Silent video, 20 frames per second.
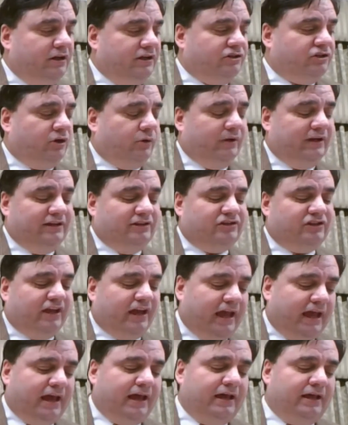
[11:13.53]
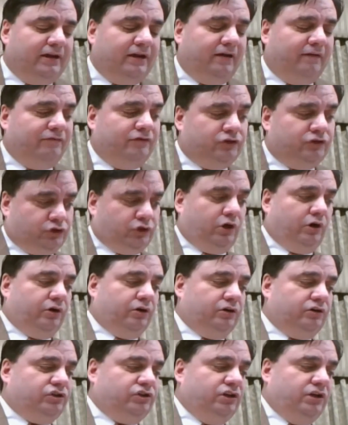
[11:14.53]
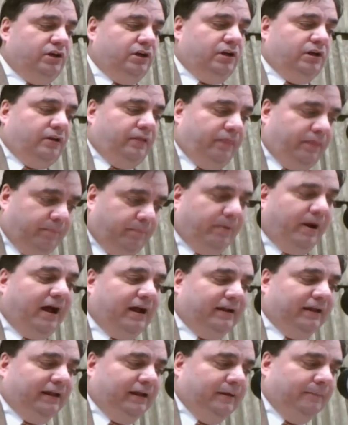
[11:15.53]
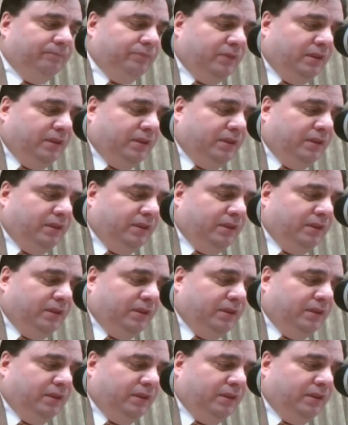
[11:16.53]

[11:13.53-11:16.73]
So he's the head of the church, the body.